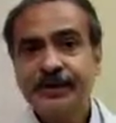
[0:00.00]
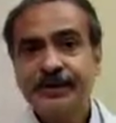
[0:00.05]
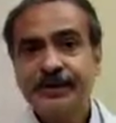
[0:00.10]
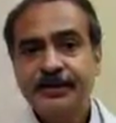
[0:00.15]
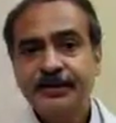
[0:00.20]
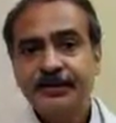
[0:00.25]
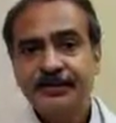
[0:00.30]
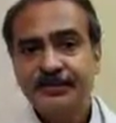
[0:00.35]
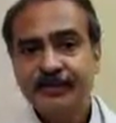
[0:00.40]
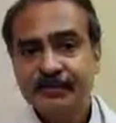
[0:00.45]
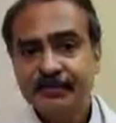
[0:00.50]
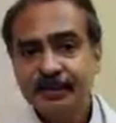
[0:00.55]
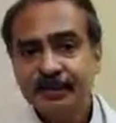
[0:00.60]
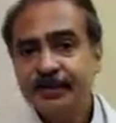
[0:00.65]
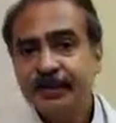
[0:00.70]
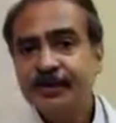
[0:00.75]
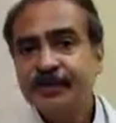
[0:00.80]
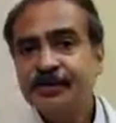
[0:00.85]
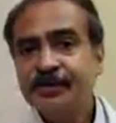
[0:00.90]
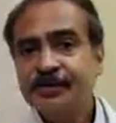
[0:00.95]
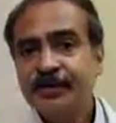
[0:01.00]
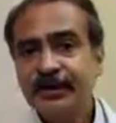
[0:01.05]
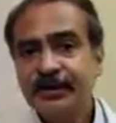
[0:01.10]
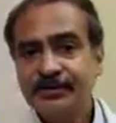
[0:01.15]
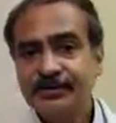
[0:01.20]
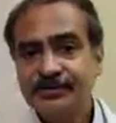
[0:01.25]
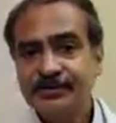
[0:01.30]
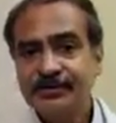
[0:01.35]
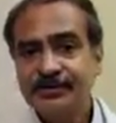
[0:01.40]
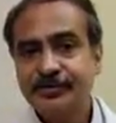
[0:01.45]
he is developing TUR
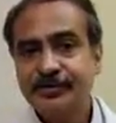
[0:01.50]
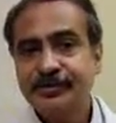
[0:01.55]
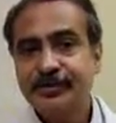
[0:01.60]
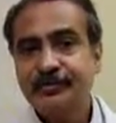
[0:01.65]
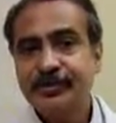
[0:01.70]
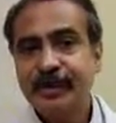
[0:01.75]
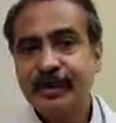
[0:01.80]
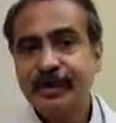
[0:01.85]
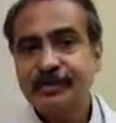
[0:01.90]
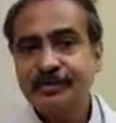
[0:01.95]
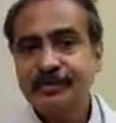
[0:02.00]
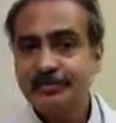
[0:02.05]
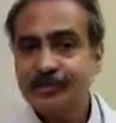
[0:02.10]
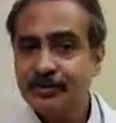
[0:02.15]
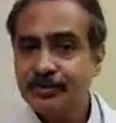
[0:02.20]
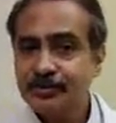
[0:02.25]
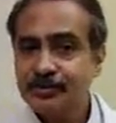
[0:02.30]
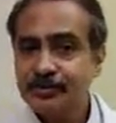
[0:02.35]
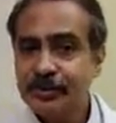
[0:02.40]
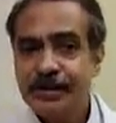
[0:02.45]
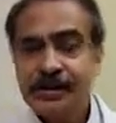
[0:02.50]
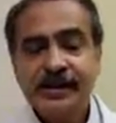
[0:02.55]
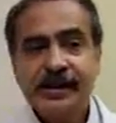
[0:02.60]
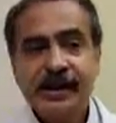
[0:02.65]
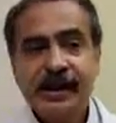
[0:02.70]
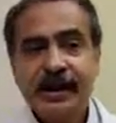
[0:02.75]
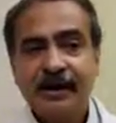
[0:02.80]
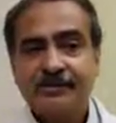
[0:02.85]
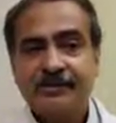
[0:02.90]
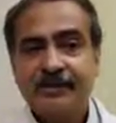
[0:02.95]
syndrome, and so
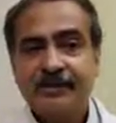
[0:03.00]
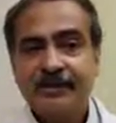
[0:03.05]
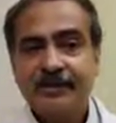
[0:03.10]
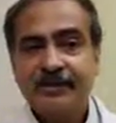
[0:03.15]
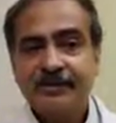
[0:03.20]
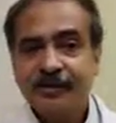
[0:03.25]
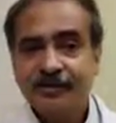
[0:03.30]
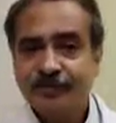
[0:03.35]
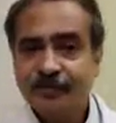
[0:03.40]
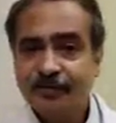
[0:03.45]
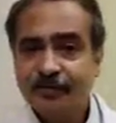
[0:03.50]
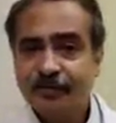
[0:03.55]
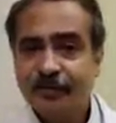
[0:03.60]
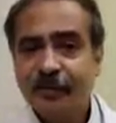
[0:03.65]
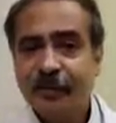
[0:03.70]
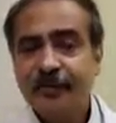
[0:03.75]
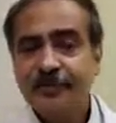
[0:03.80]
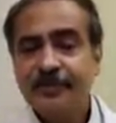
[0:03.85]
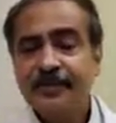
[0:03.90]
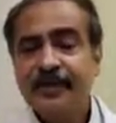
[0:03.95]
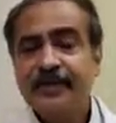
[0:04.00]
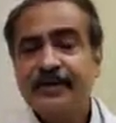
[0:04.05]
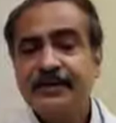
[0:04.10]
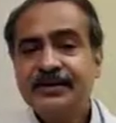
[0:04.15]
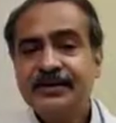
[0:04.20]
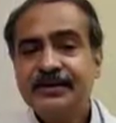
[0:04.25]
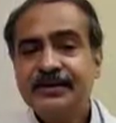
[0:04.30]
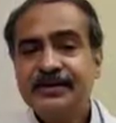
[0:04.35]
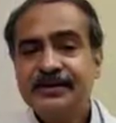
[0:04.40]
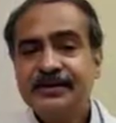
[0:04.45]
I will inform
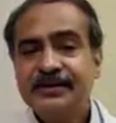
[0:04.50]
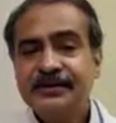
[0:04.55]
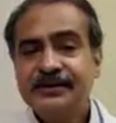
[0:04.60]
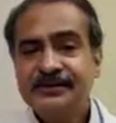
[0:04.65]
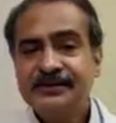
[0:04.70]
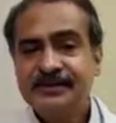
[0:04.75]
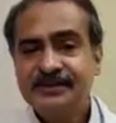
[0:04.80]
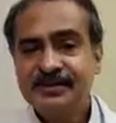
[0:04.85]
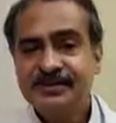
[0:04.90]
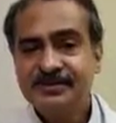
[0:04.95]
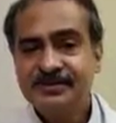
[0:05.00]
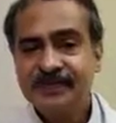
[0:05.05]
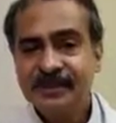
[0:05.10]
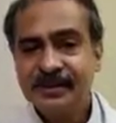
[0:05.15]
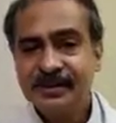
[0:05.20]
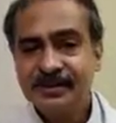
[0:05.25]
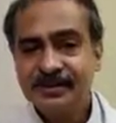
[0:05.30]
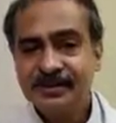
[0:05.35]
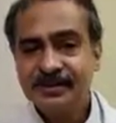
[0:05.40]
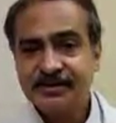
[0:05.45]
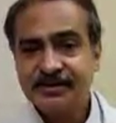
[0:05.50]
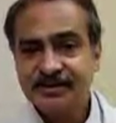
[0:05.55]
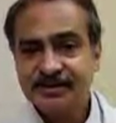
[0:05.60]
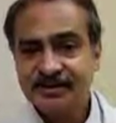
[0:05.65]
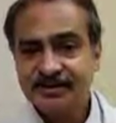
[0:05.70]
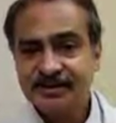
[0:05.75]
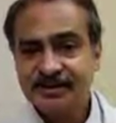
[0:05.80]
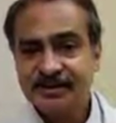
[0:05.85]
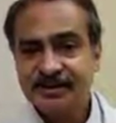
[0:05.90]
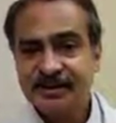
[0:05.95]
the
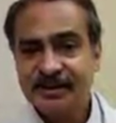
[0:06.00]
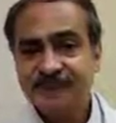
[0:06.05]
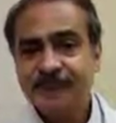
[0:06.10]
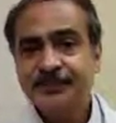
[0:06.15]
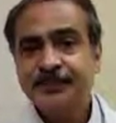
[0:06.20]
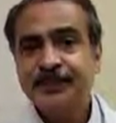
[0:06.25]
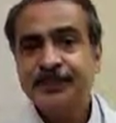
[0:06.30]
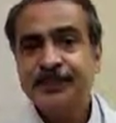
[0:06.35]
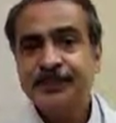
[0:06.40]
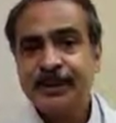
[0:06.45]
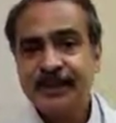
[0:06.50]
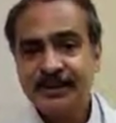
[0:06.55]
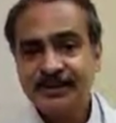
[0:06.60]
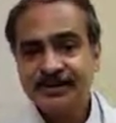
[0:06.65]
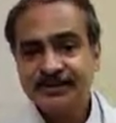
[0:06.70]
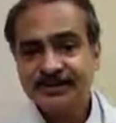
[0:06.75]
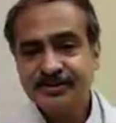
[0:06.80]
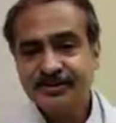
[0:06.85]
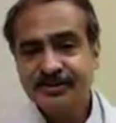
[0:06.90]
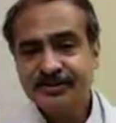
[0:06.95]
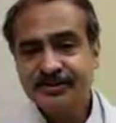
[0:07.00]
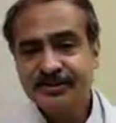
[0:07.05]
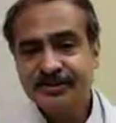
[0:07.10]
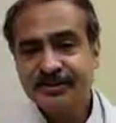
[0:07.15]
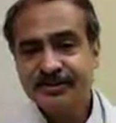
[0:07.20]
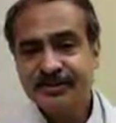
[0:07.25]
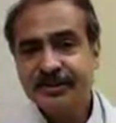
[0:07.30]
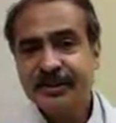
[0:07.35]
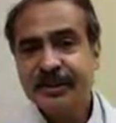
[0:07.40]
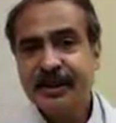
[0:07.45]
sister
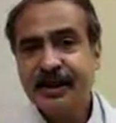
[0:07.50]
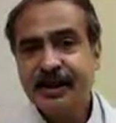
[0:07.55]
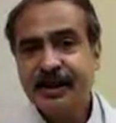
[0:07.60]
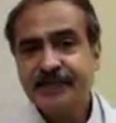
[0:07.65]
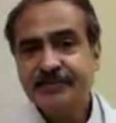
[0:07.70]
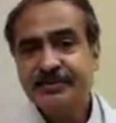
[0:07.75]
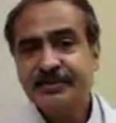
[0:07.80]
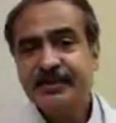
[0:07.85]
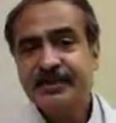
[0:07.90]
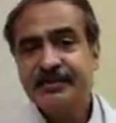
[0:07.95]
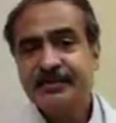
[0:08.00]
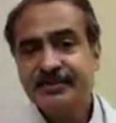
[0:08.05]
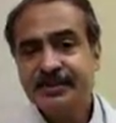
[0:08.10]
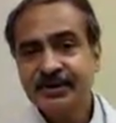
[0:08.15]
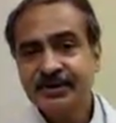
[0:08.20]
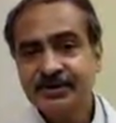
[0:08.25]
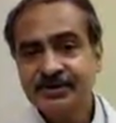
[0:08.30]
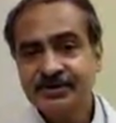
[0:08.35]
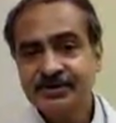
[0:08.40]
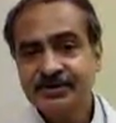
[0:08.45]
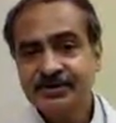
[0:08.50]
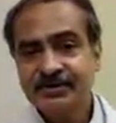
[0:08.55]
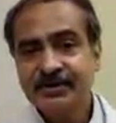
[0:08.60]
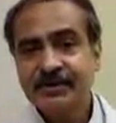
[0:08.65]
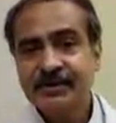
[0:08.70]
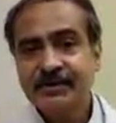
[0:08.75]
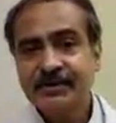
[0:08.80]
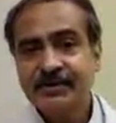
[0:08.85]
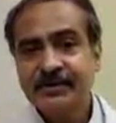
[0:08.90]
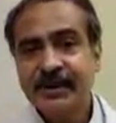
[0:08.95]
anesthetist as well as relative
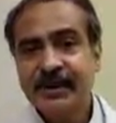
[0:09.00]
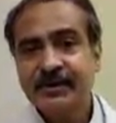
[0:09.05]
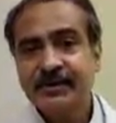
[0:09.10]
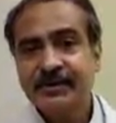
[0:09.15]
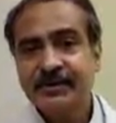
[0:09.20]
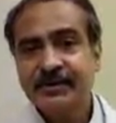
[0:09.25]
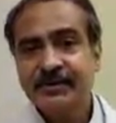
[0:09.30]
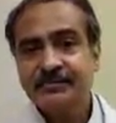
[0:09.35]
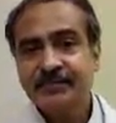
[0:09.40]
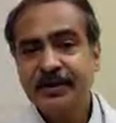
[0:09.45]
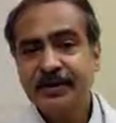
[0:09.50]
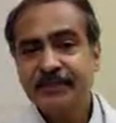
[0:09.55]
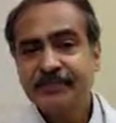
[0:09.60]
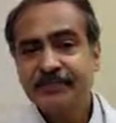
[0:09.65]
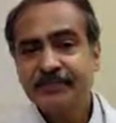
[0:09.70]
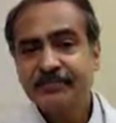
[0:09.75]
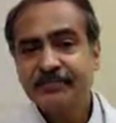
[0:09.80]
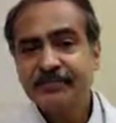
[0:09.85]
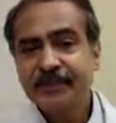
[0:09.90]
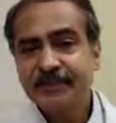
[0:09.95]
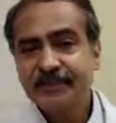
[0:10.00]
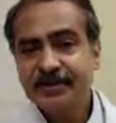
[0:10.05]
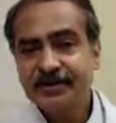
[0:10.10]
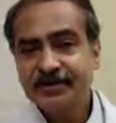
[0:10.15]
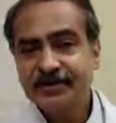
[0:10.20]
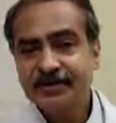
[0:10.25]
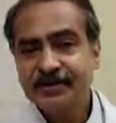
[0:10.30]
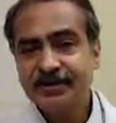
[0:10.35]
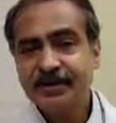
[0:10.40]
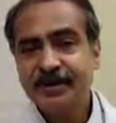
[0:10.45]
that in benefit of the
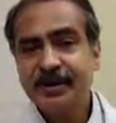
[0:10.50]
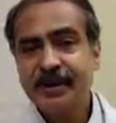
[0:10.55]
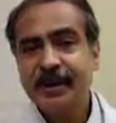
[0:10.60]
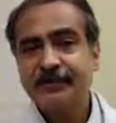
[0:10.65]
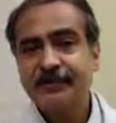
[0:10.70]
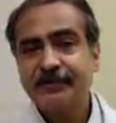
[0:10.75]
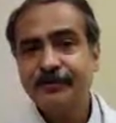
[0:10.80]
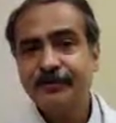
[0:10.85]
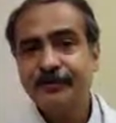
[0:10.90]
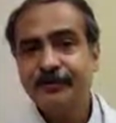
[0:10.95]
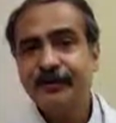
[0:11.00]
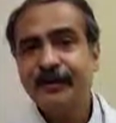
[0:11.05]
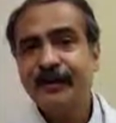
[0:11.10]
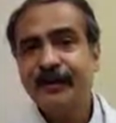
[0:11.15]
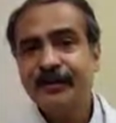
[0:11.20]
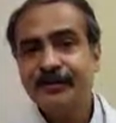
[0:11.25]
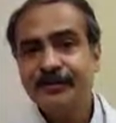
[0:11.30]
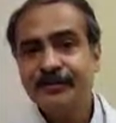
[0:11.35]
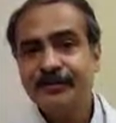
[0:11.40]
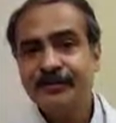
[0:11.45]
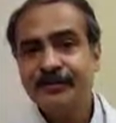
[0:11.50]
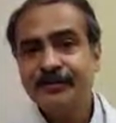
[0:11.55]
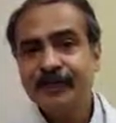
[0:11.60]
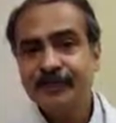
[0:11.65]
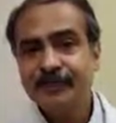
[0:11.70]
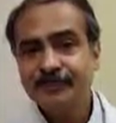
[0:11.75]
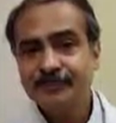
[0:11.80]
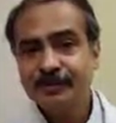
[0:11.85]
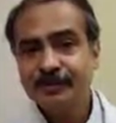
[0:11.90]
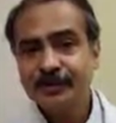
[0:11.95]
patient, I will go ahead with the
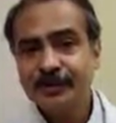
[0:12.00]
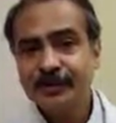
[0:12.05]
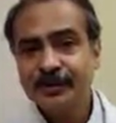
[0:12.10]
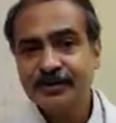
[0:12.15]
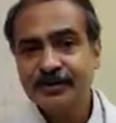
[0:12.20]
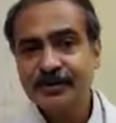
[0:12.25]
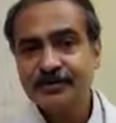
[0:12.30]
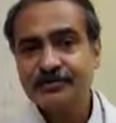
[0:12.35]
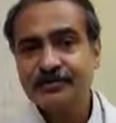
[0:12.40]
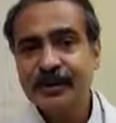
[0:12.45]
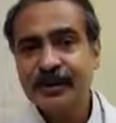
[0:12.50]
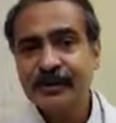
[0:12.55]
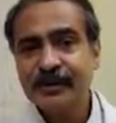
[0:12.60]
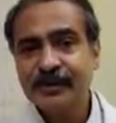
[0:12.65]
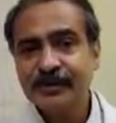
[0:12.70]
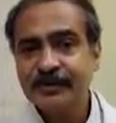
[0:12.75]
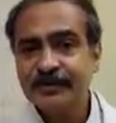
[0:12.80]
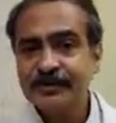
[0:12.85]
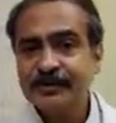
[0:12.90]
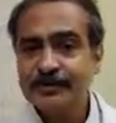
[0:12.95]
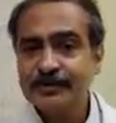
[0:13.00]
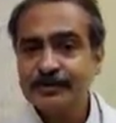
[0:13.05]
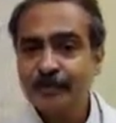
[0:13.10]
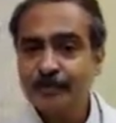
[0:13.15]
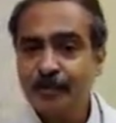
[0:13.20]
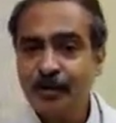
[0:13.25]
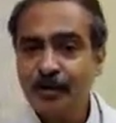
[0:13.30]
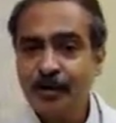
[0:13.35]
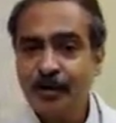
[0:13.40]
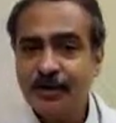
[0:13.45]
exploration by taking a
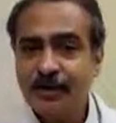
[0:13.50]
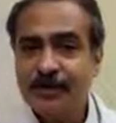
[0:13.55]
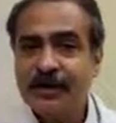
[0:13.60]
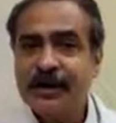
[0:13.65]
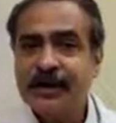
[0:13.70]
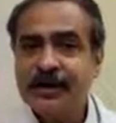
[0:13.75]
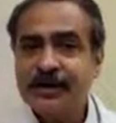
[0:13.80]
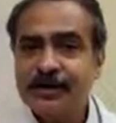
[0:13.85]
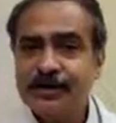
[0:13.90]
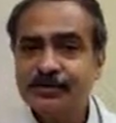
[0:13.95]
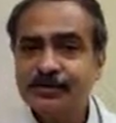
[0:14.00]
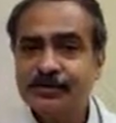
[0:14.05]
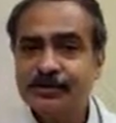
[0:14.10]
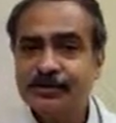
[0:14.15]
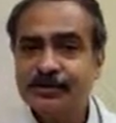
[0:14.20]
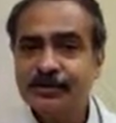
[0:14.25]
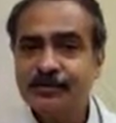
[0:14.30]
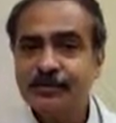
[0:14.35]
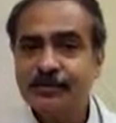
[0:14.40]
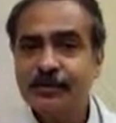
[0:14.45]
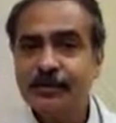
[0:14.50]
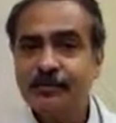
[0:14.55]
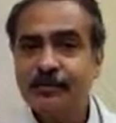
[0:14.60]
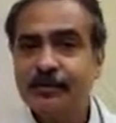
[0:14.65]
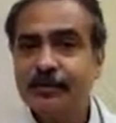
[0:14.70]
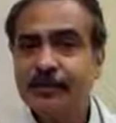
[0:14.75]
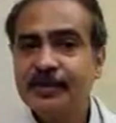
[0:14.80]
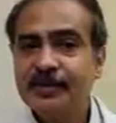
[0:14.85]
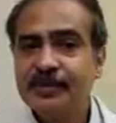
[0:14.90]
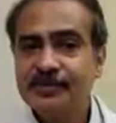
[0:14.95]
small quick
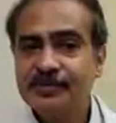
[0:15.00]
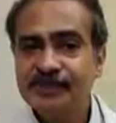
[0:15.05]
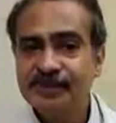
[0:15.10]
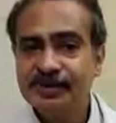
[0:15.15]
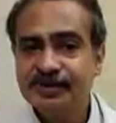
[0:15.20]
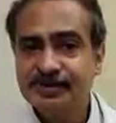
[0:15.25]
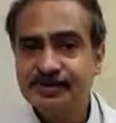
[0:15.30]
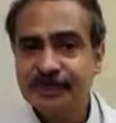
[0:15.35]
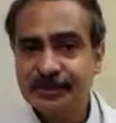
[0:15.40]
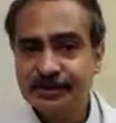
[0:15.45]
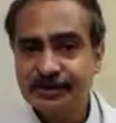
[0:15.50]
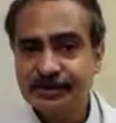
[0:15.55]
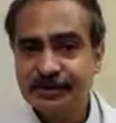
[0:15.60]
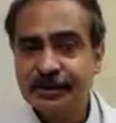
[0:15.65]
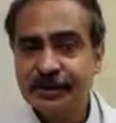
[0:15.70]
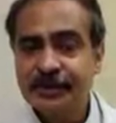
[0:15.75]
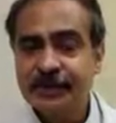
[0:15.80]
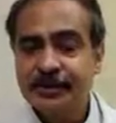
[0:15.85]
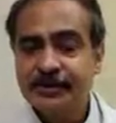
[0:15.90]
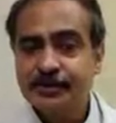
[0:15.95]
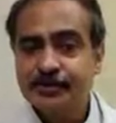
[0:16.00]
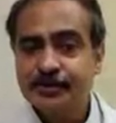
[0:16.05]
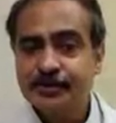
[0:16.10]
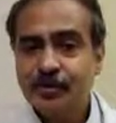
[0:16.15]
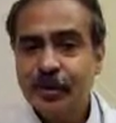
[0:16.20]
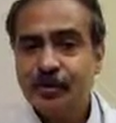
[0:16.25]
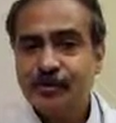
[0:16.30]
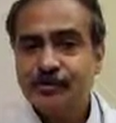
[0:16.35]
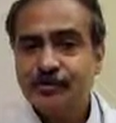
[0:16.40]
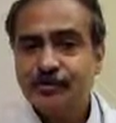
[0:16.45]
suprapubic incision so
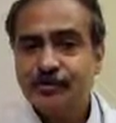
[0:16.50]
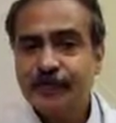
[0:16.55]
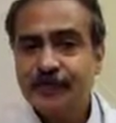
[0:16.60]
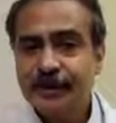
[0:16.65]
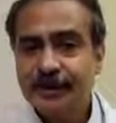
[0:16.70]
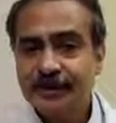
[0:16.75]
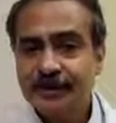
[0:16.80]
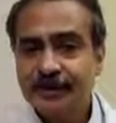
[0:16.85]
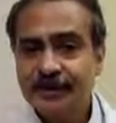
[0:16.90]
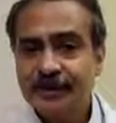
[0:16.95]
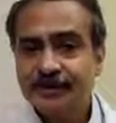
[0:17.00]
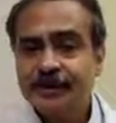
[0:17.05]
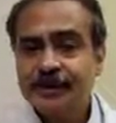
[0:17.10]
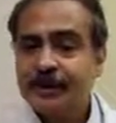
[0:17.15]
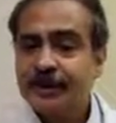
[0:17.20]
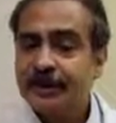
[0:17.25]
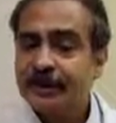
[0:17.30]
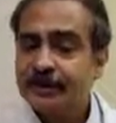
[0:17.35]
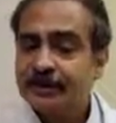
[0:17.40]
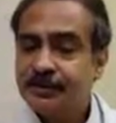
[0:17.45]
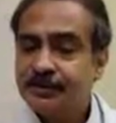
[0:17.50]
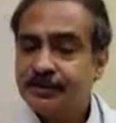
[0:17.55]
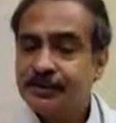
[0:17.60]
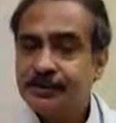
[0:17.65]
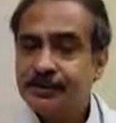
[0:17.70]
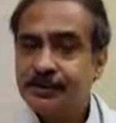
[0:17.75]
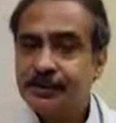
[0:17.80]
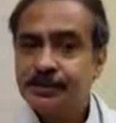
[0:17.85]
as to drain the